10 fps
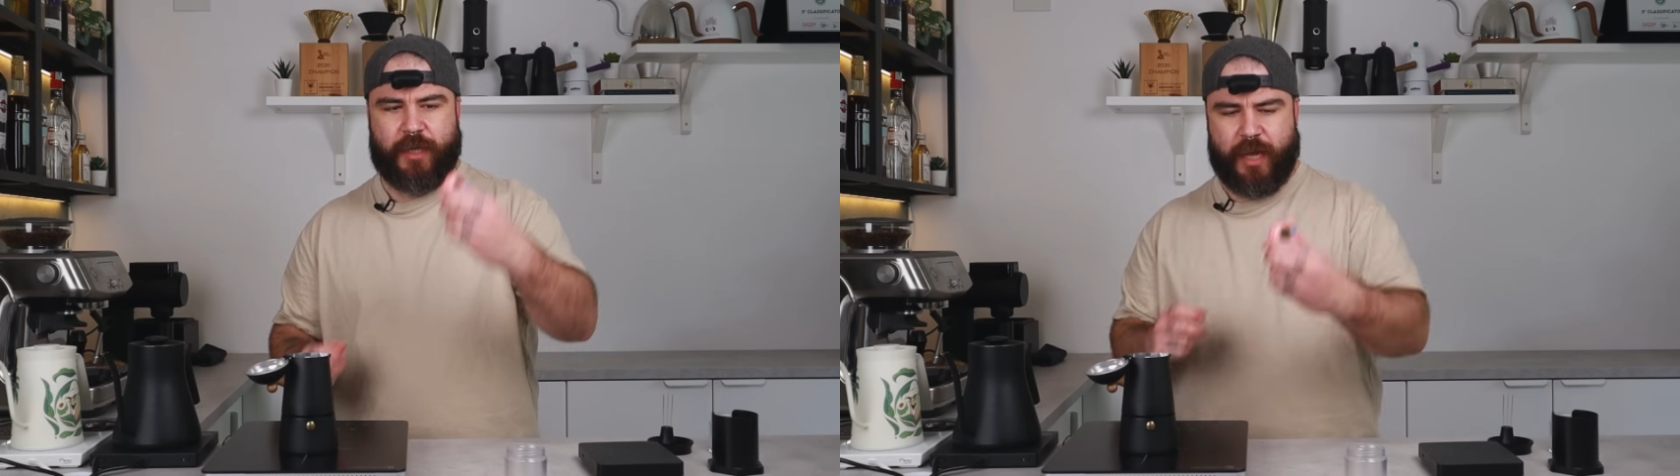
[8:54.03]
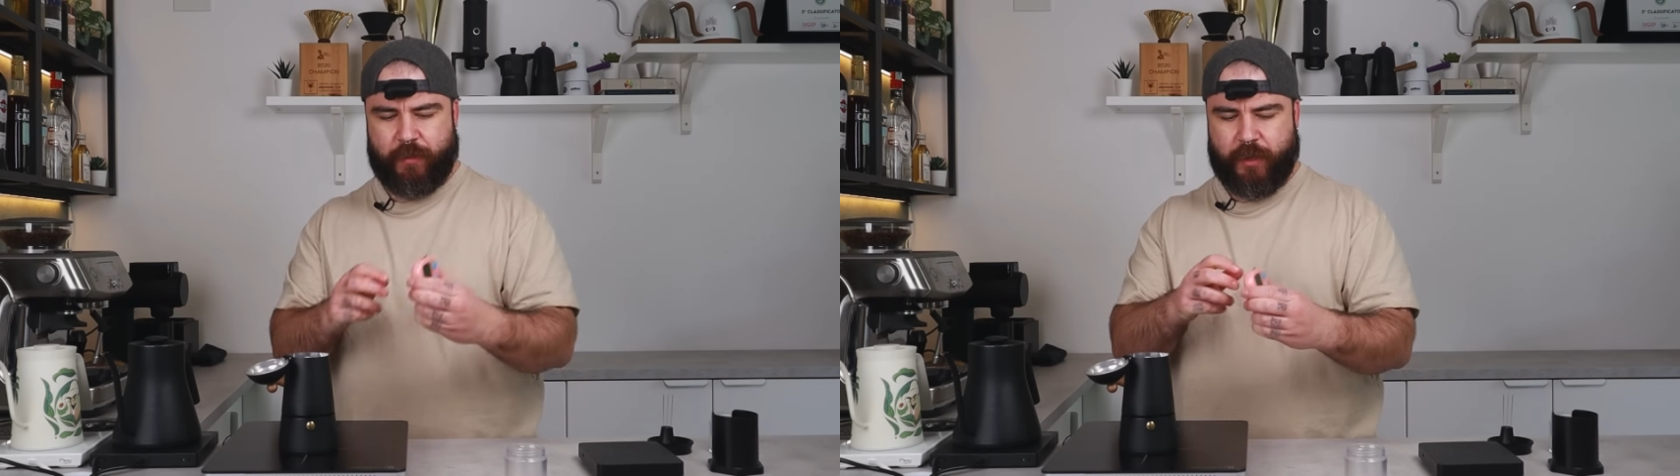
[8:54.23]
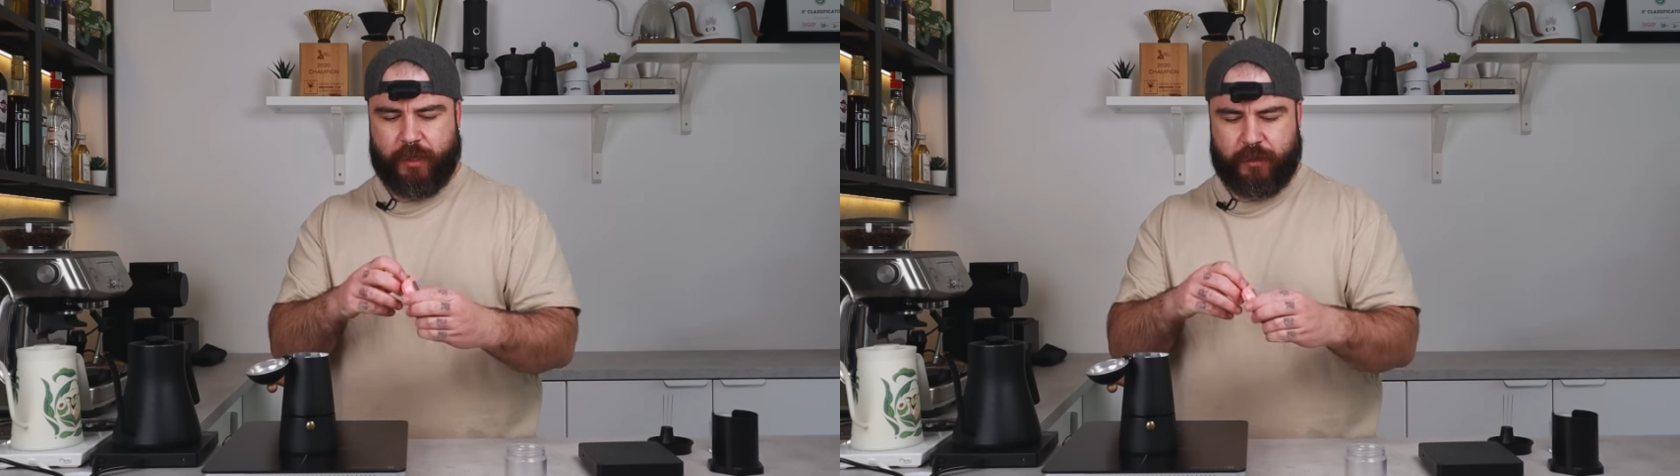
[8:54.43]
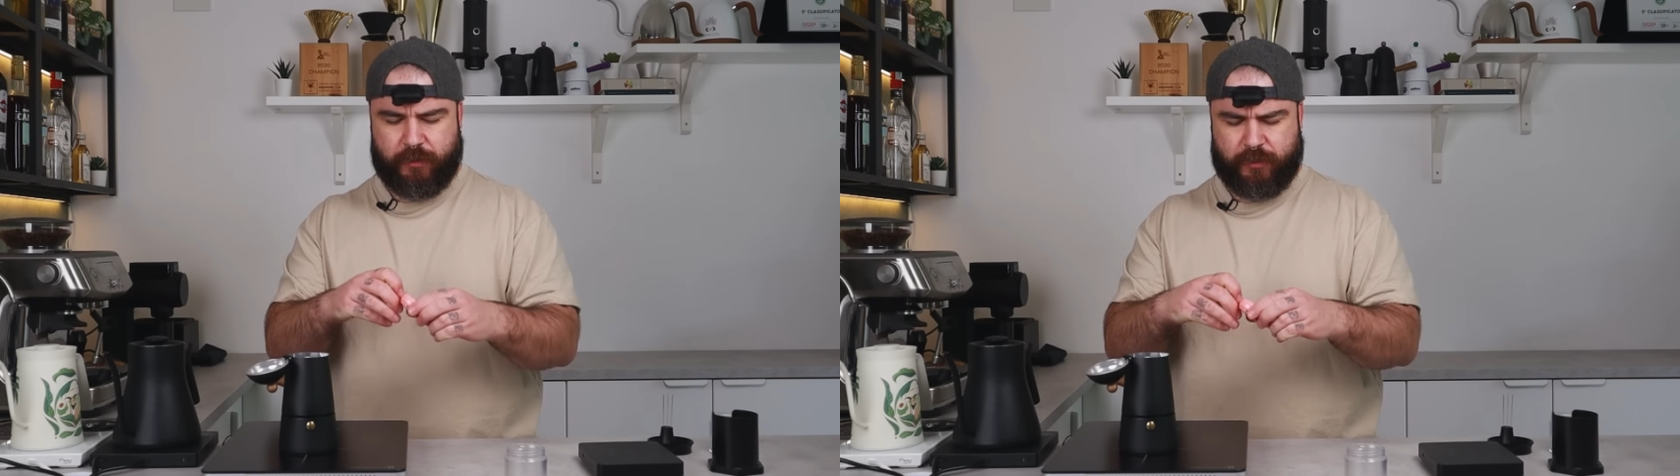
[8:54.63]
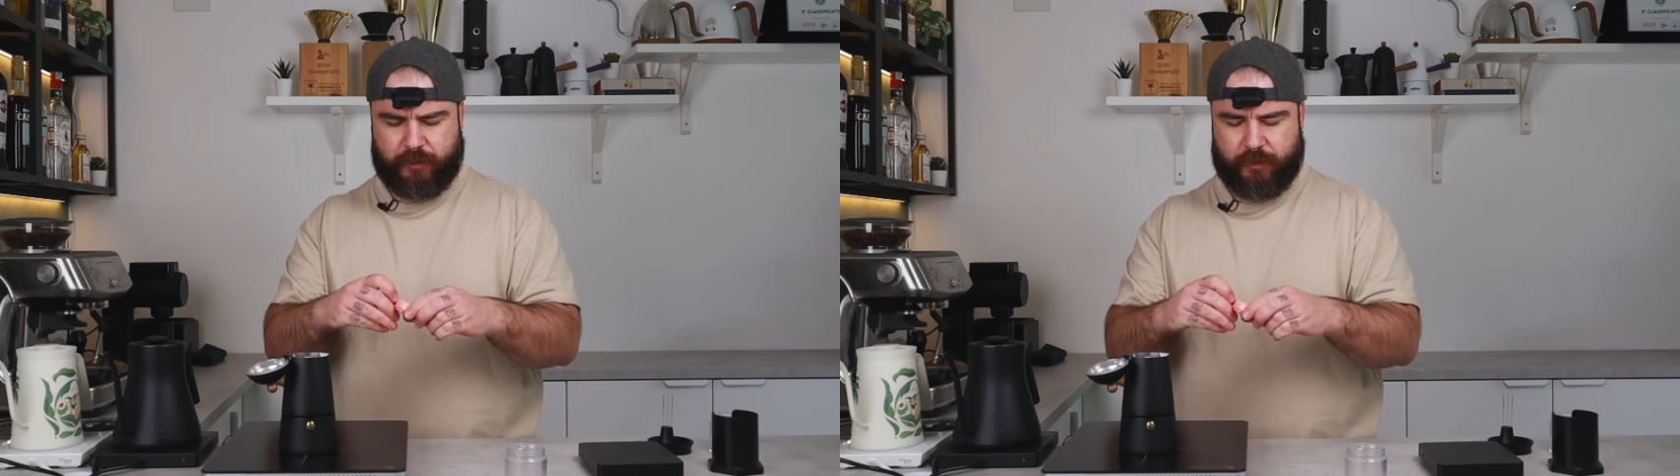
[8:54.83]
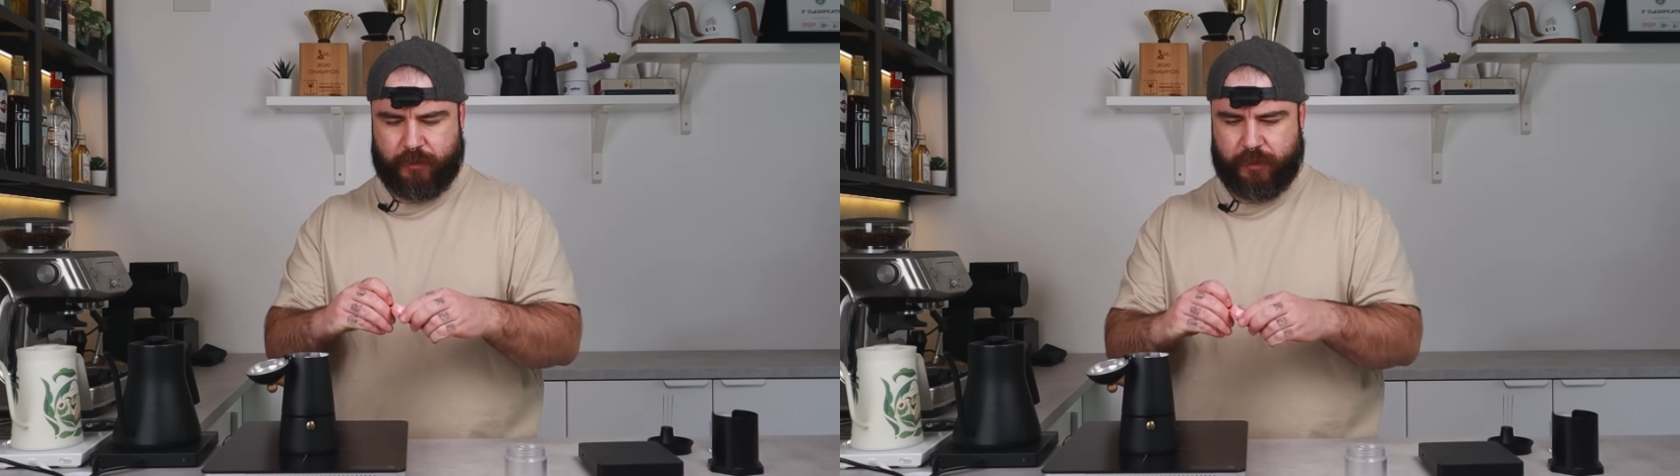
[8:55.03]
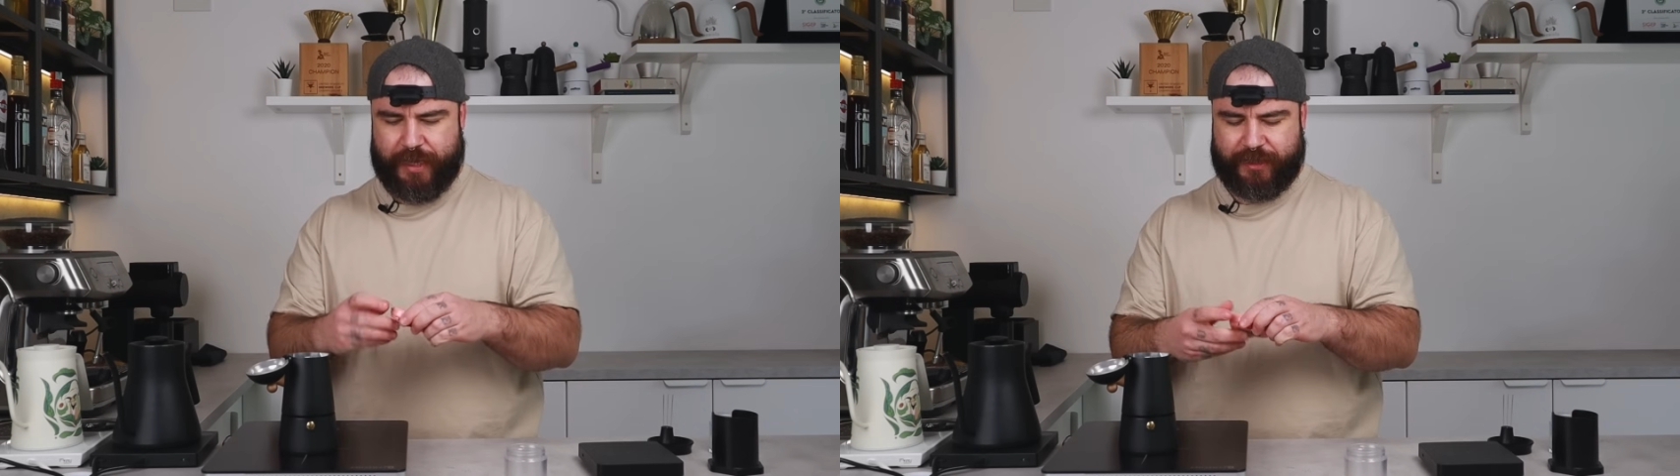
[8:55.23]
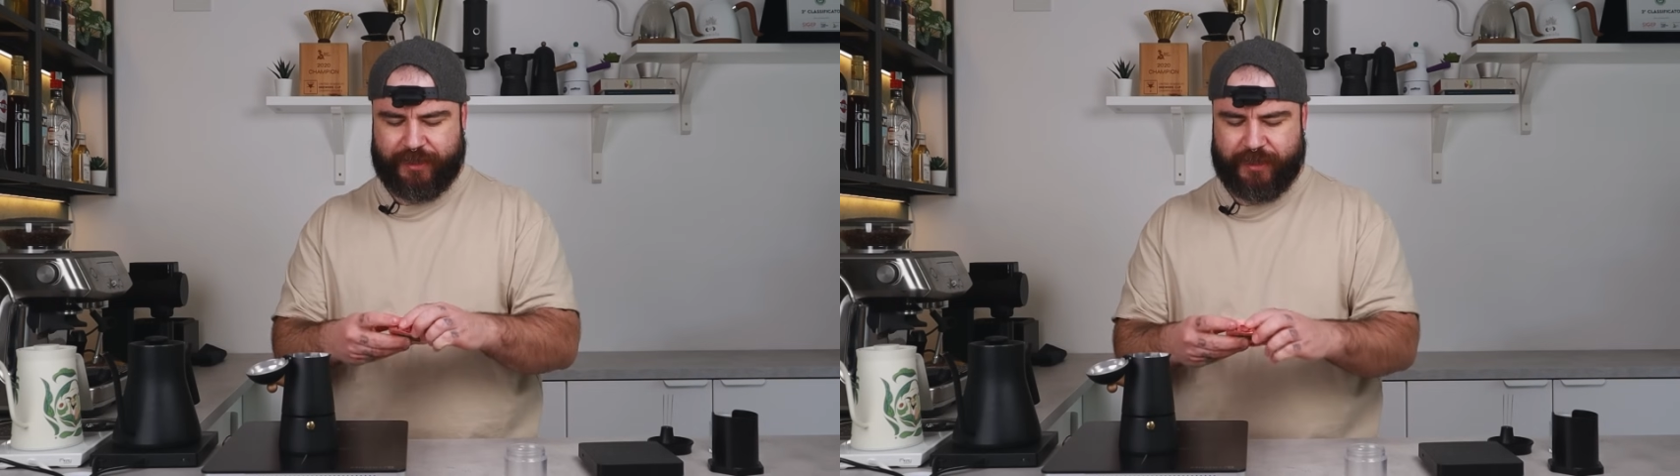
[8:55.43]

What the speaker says: Timer, let's